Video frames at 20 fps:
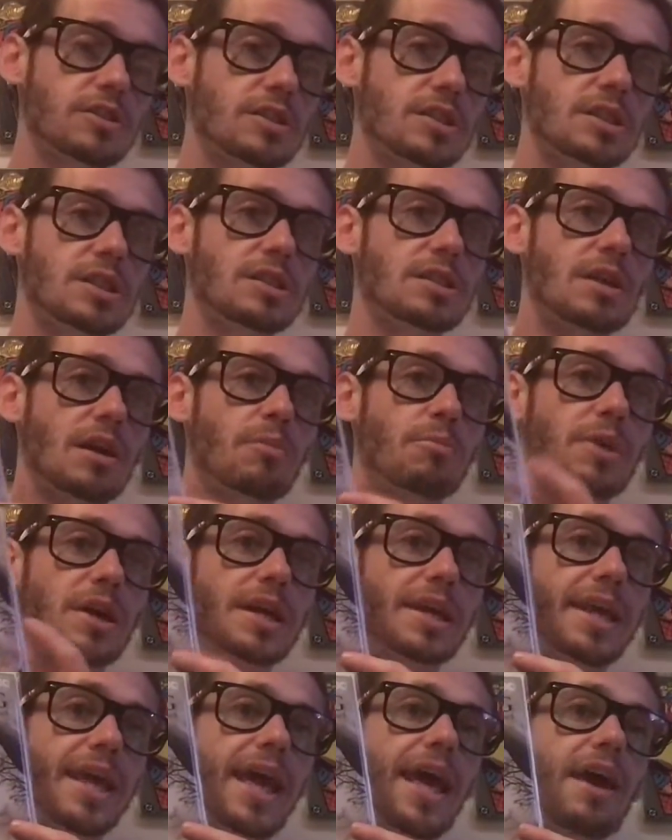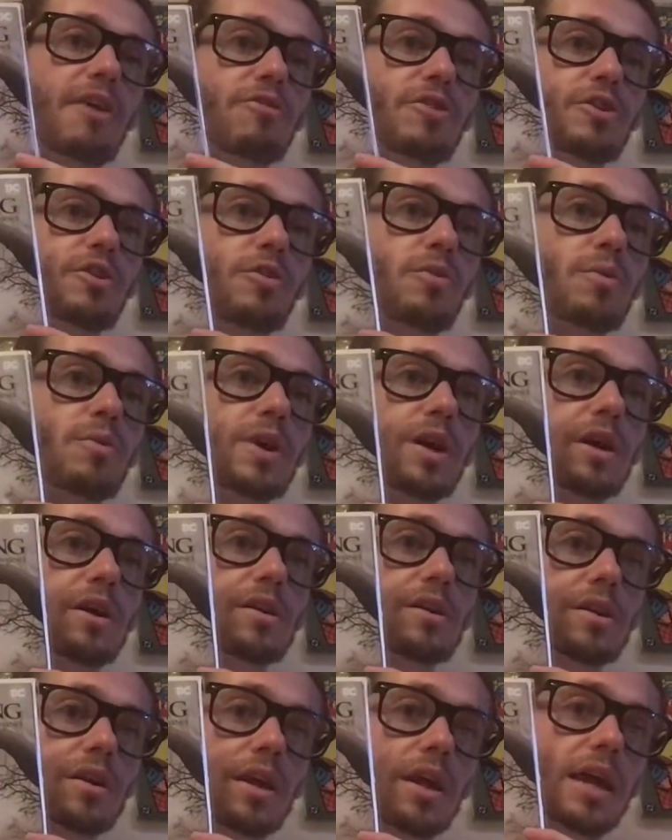to detail, but care in your
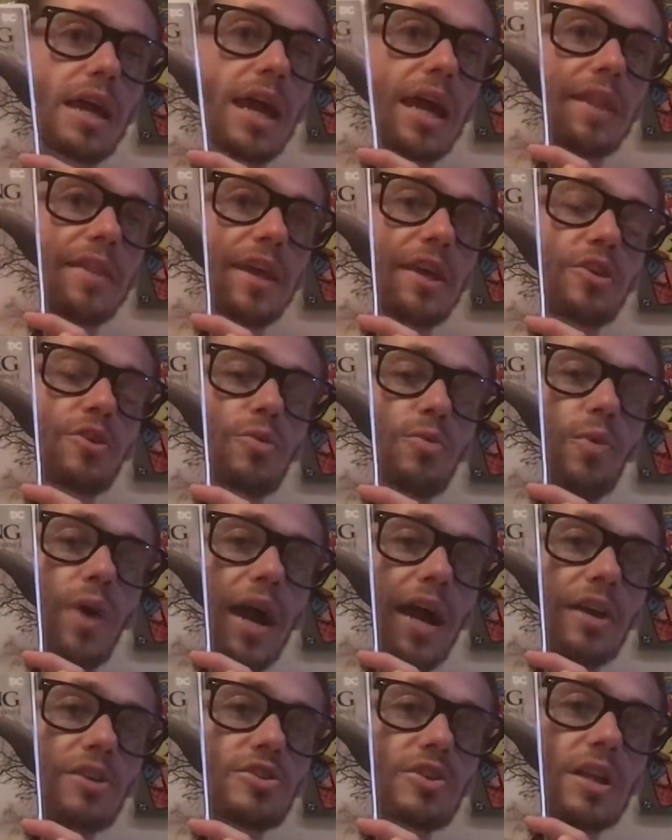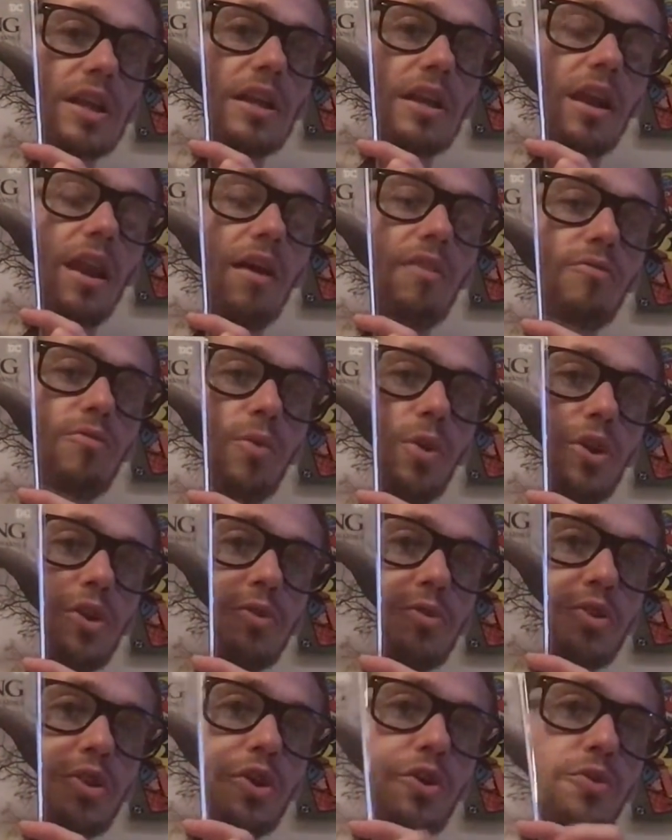work, that you actually love what you
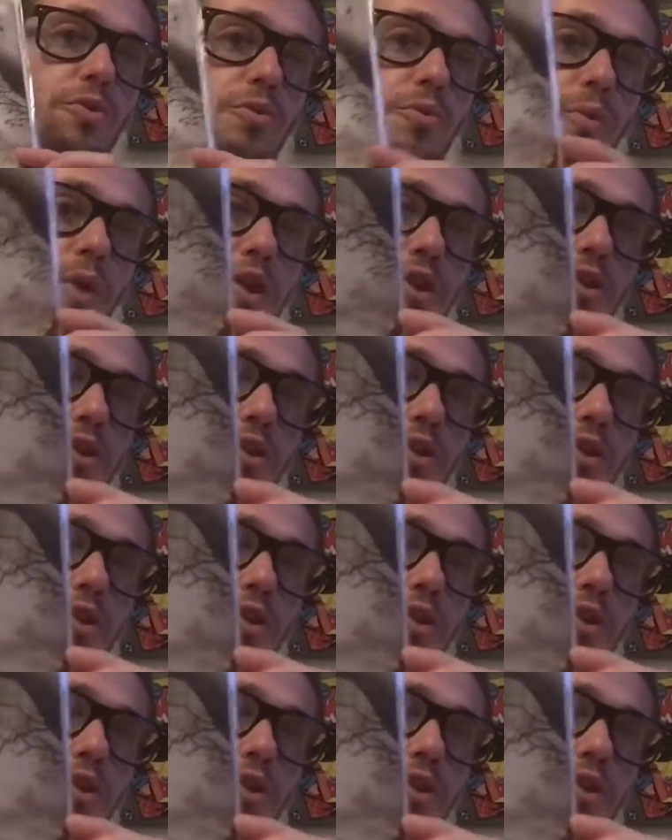do when